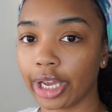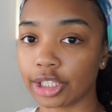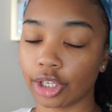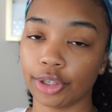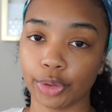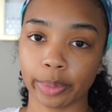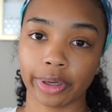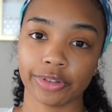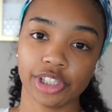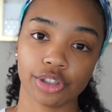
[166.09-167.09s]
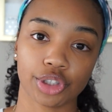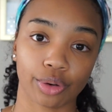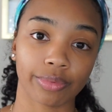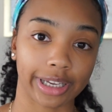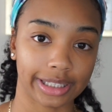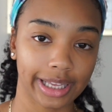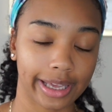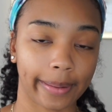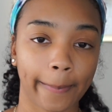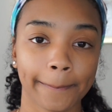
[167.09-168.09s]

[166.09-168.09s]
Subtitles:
I started doing my research on Retin A.